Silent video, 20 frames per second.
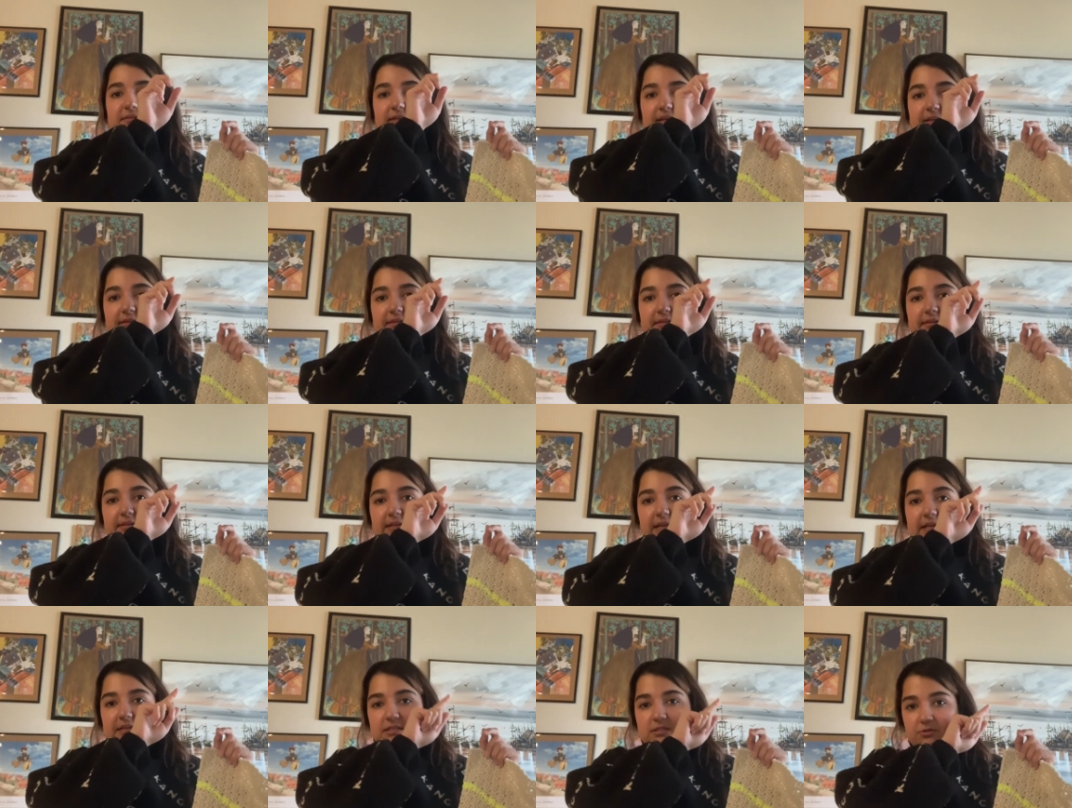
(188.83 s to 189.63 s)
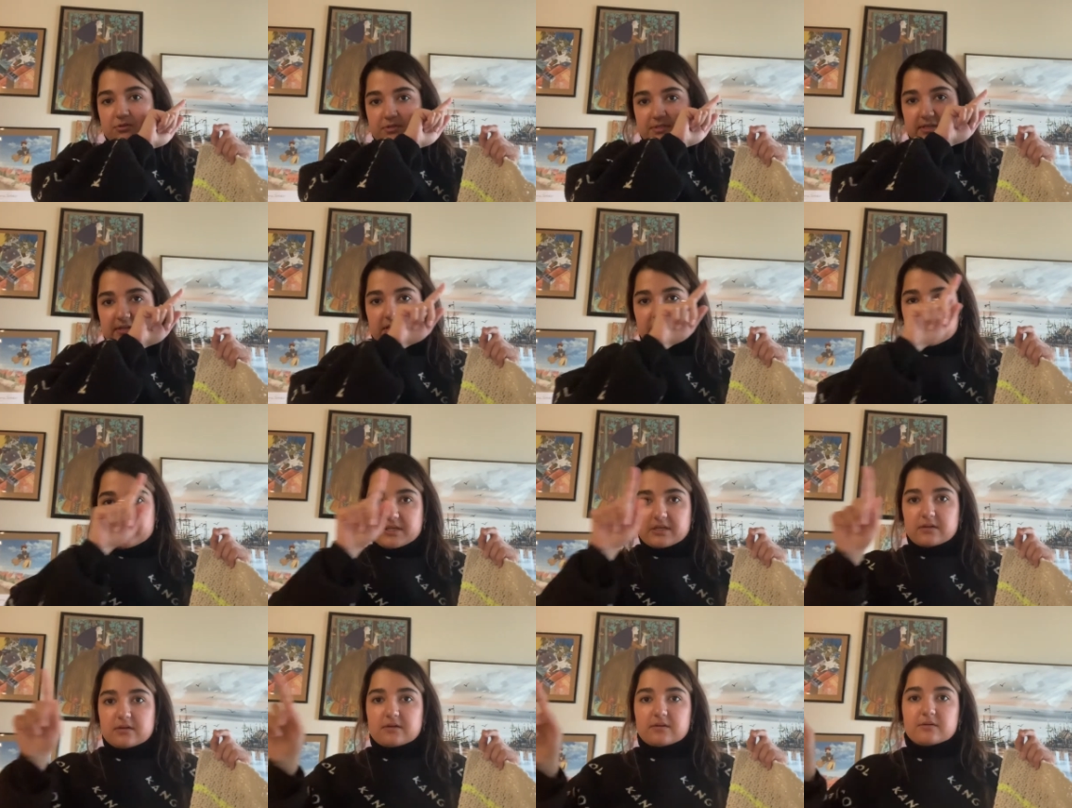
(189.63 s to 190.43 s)
Then the next row is going to
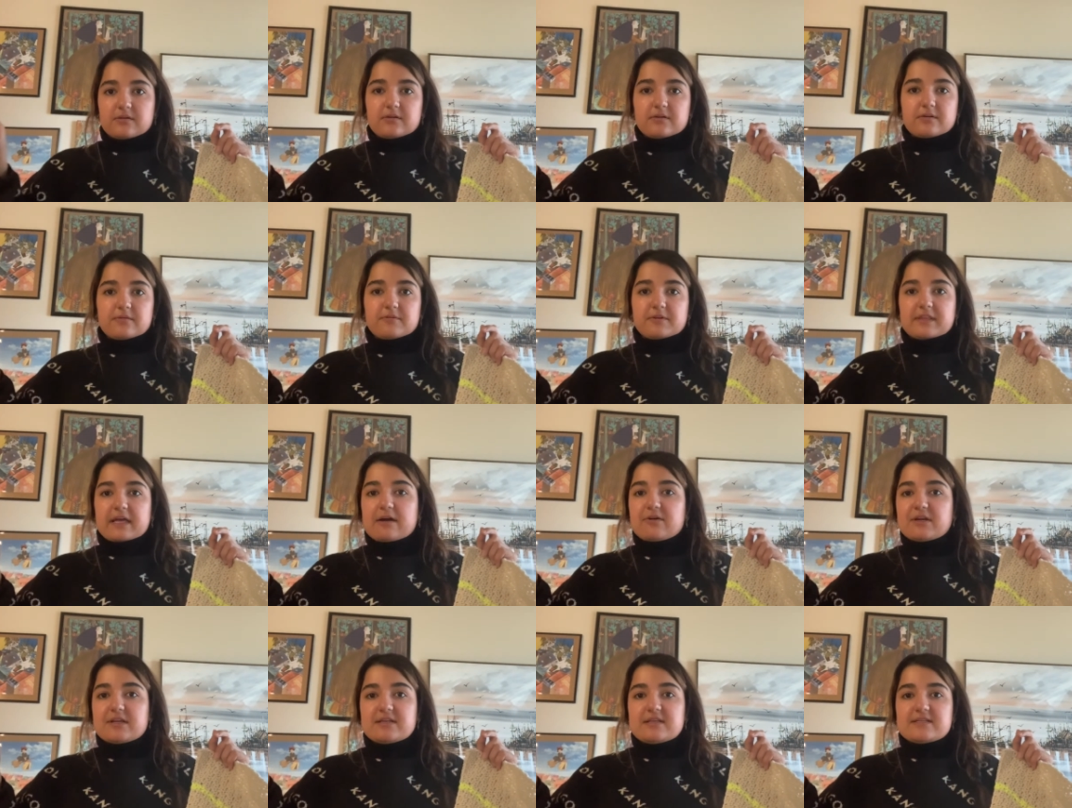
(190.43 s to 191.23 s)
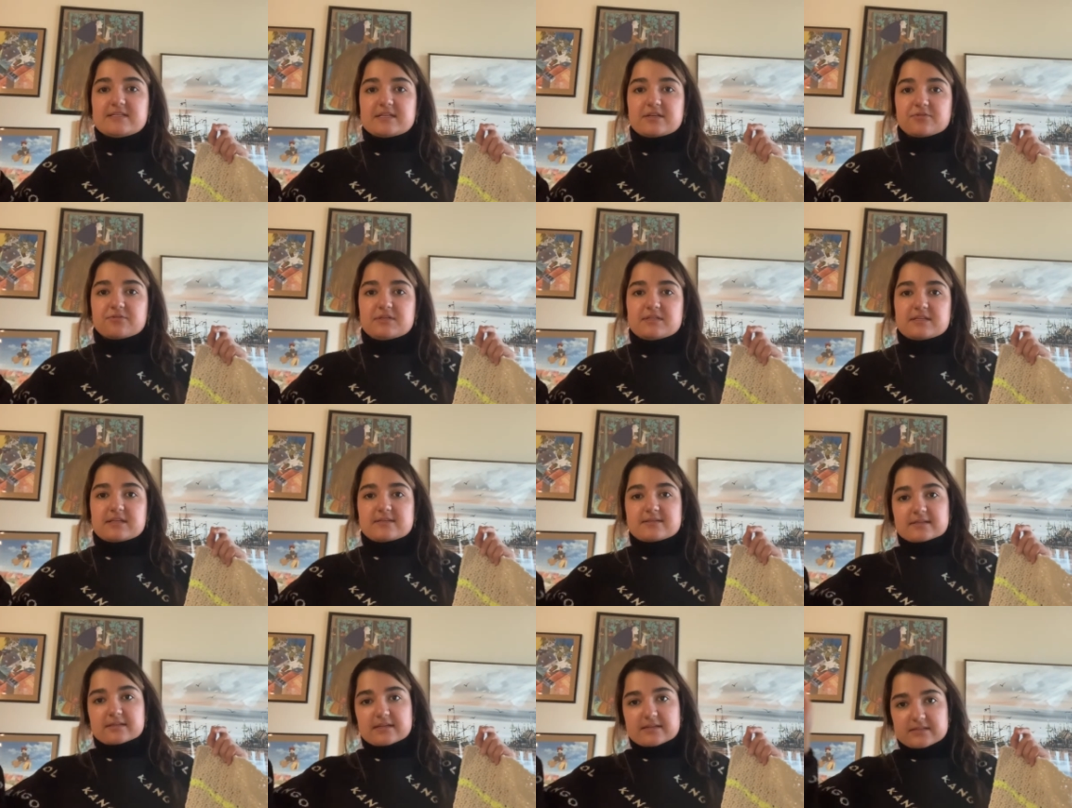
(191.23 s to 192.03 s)
be without any
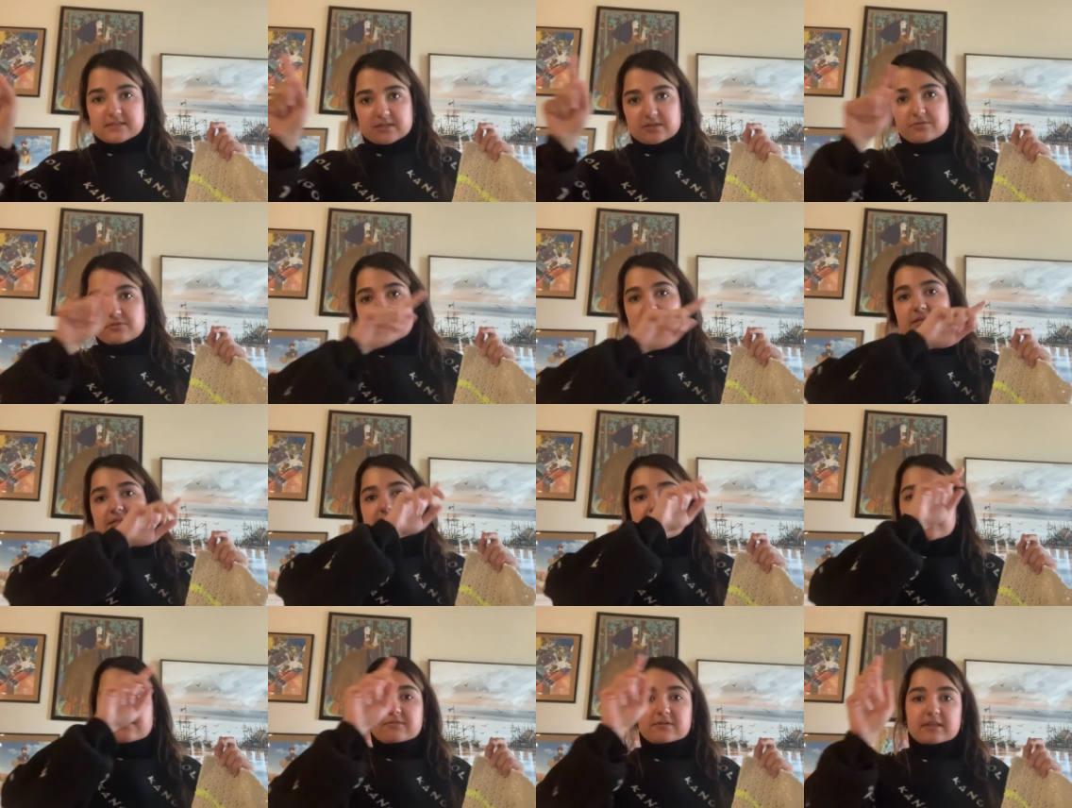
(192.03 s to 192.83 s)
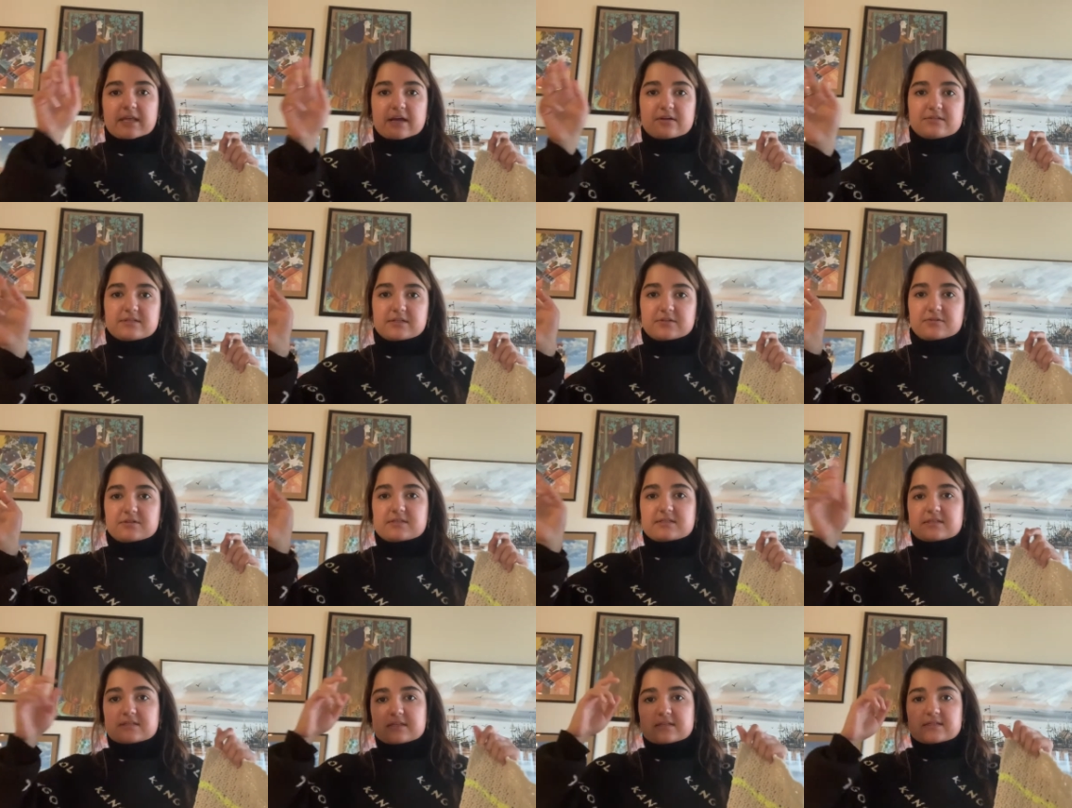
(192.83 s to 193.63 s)
decreases, and then decrease, and then without
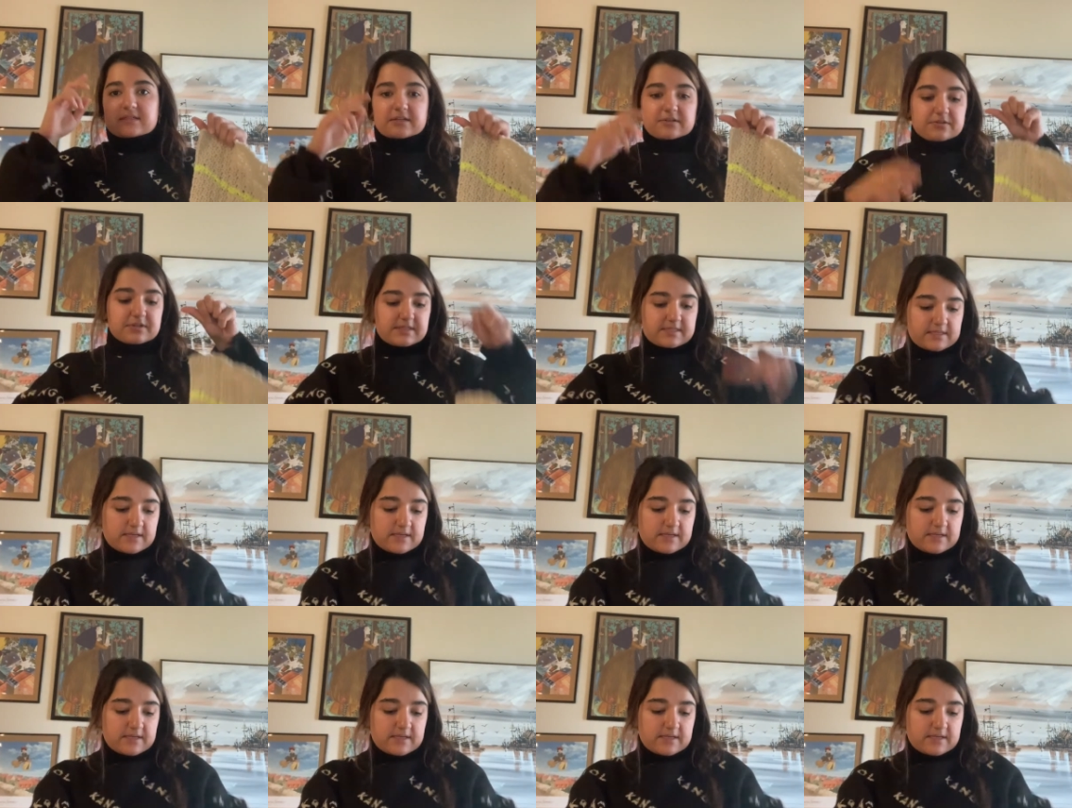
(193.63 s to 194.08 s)
decreases and decrease.